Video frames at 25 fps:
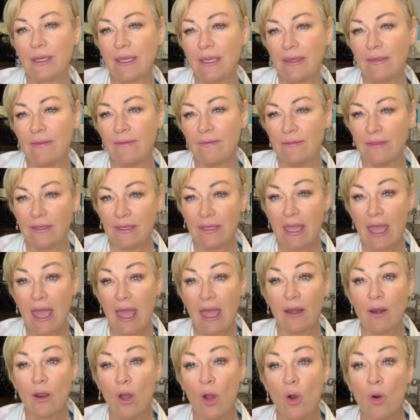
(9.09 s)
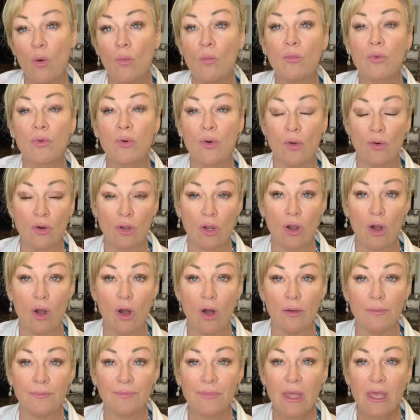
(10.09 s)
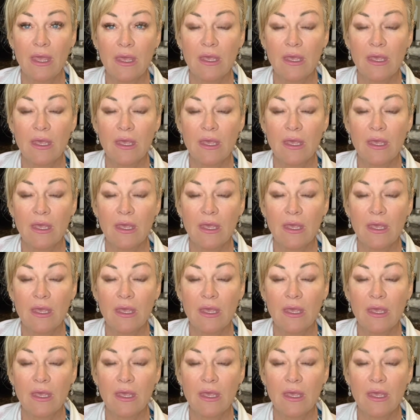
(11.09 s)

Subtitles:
in the at-home protocol.